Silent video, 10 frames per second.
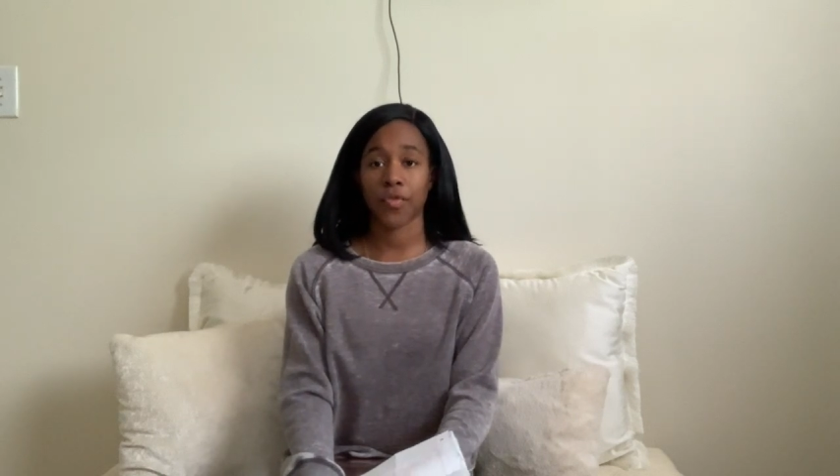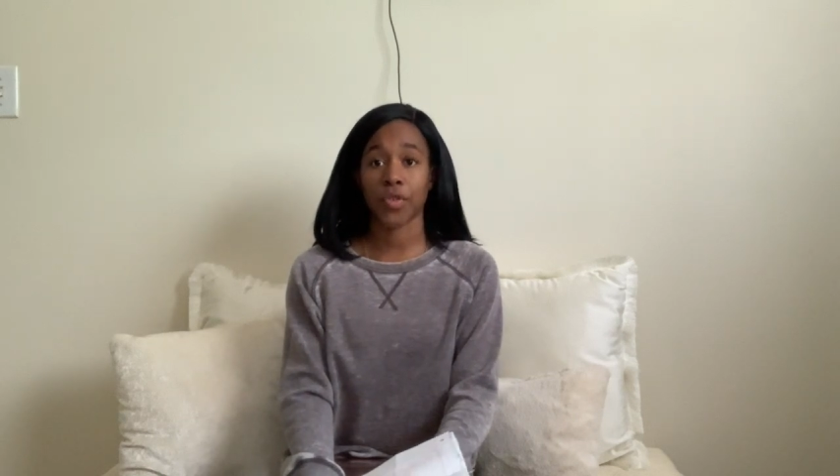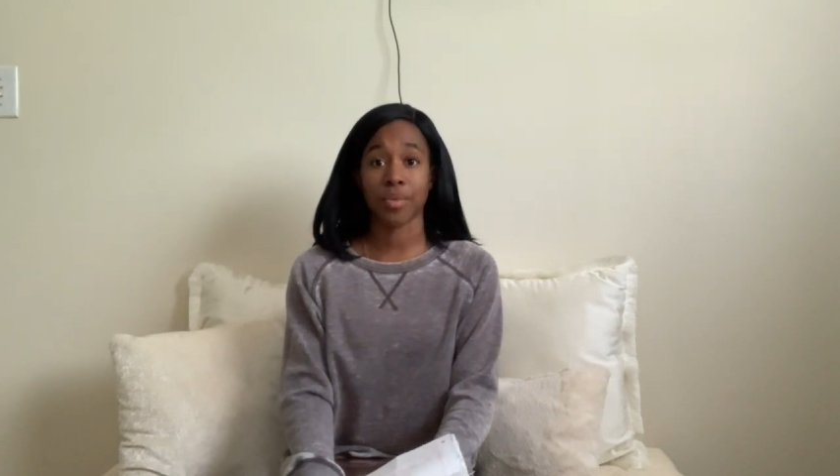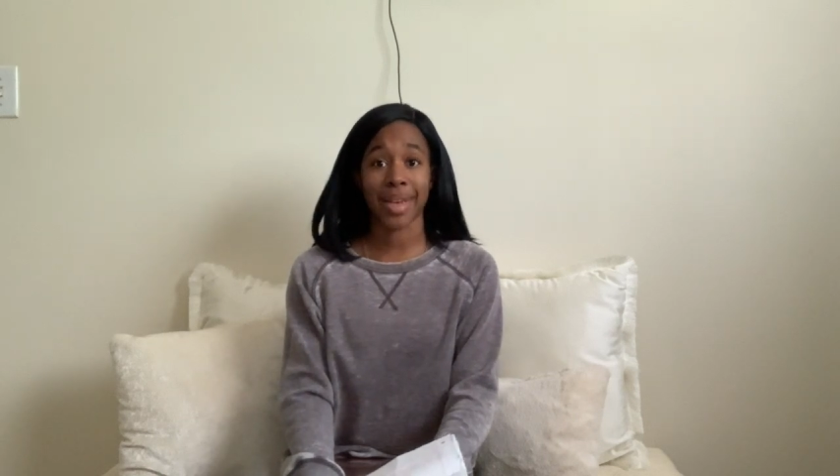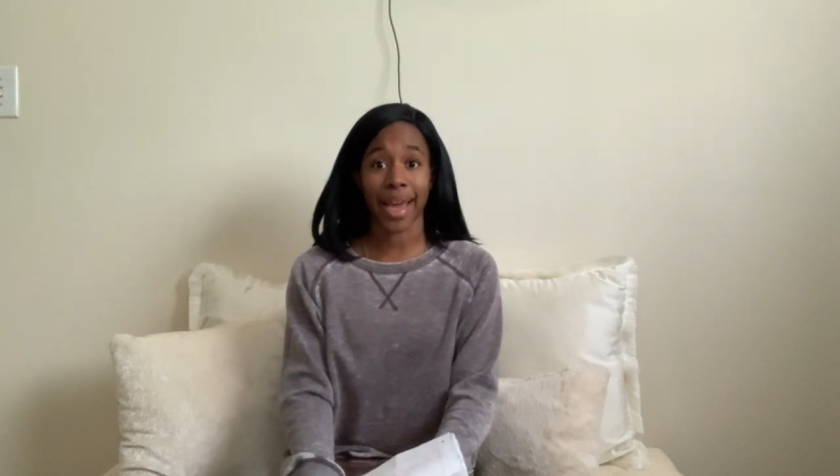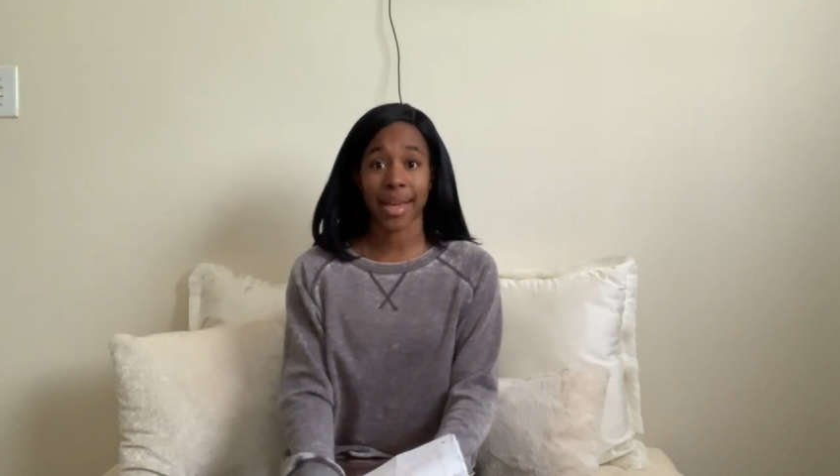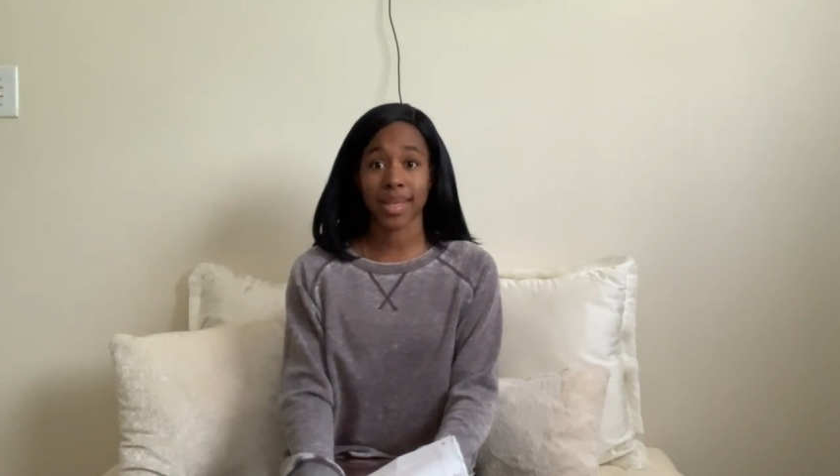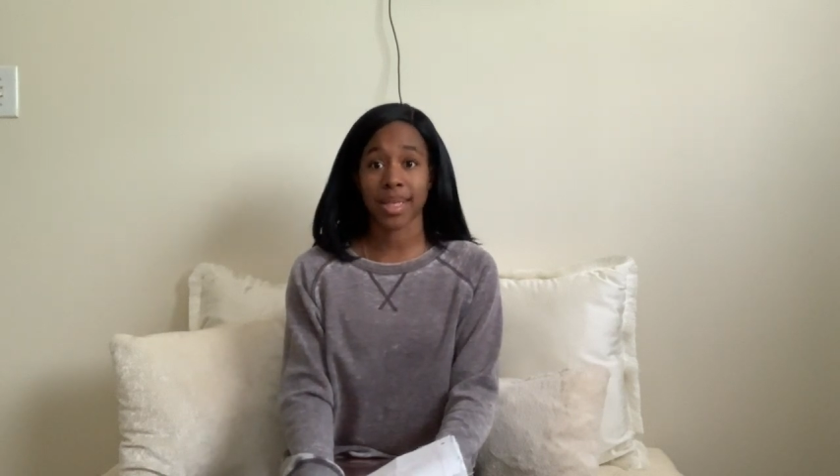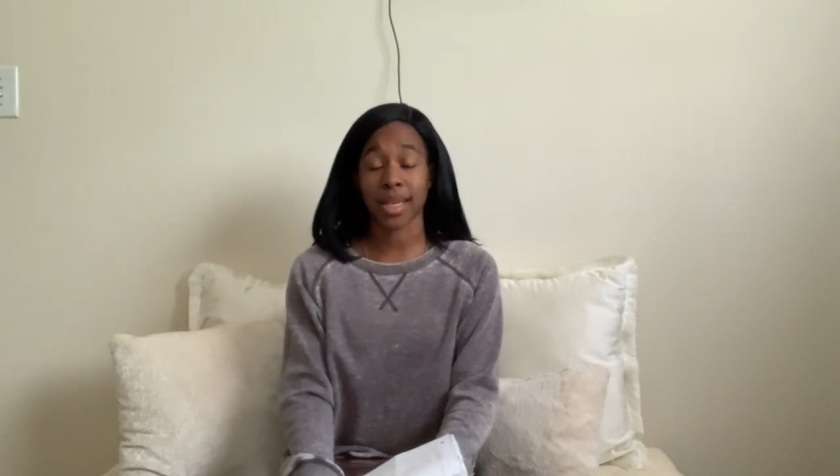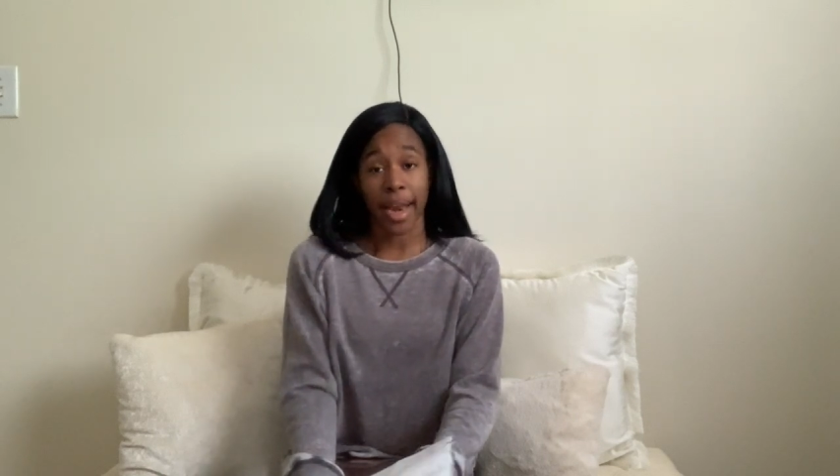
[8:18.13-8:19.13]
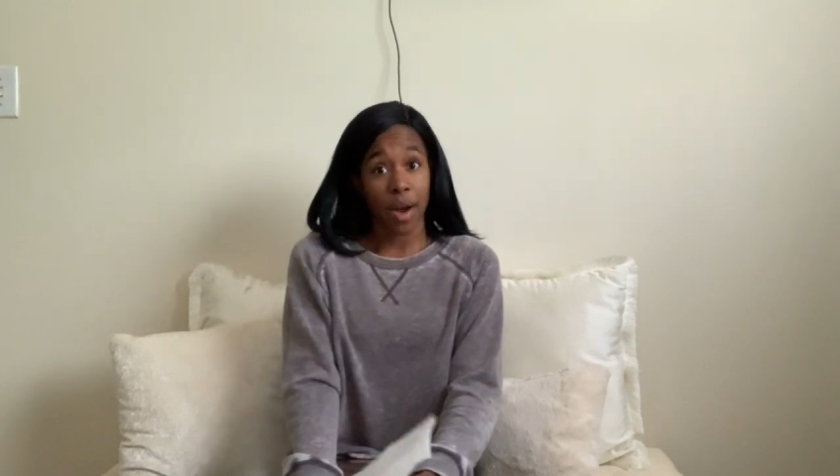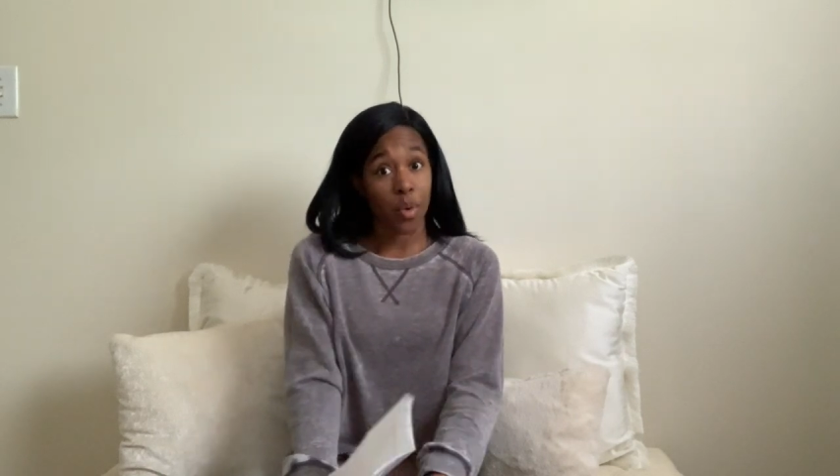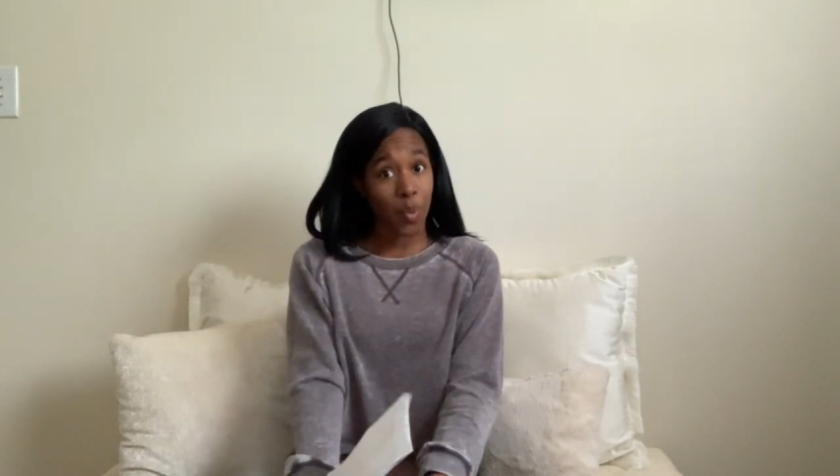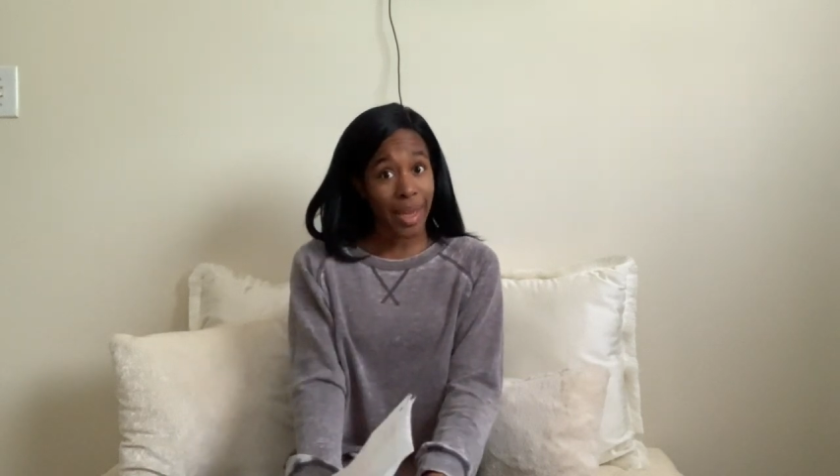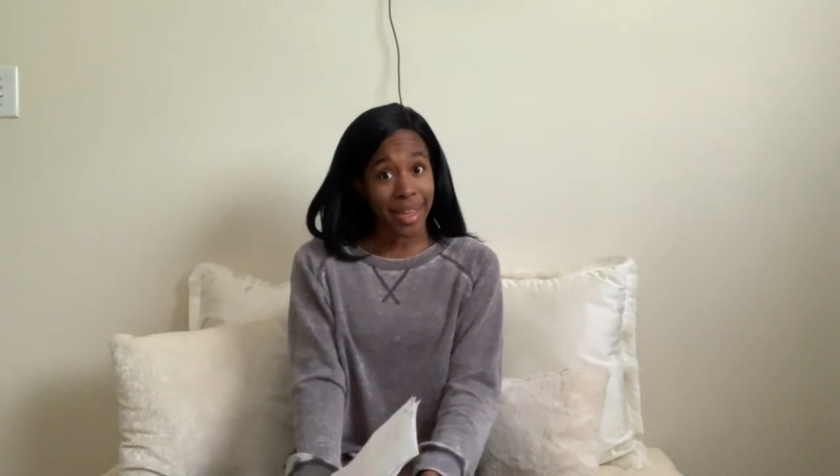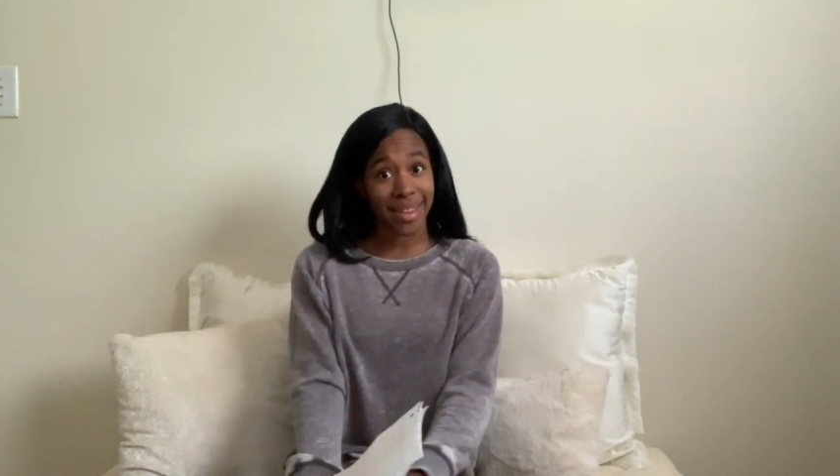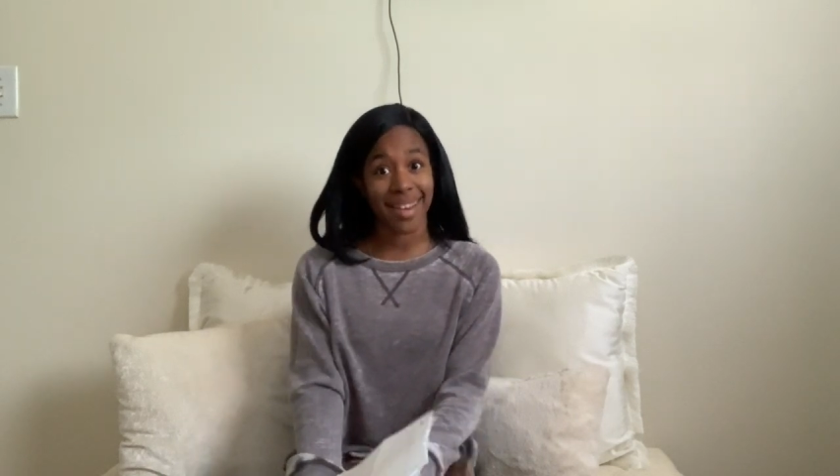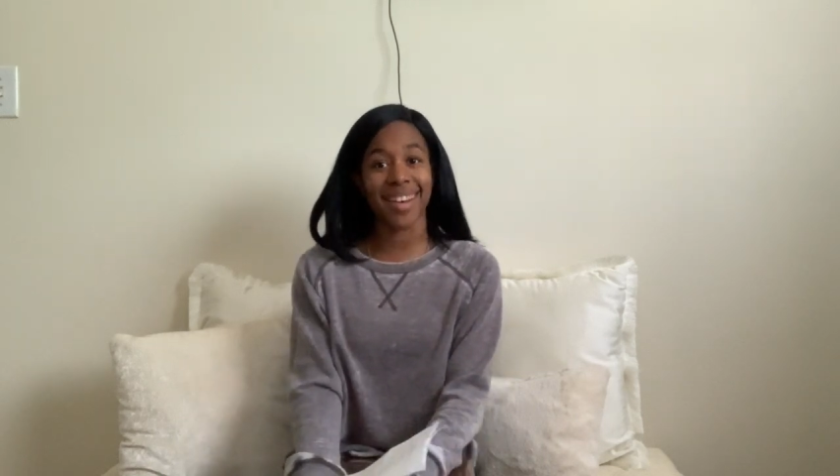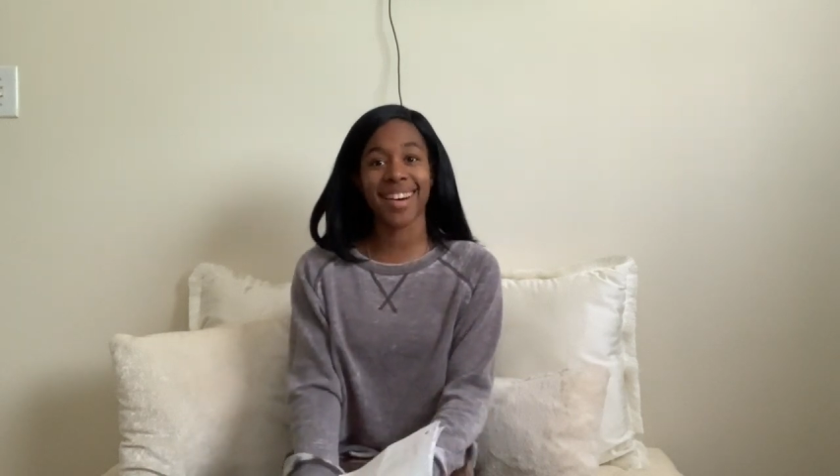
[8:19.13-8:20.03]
few days to now a week.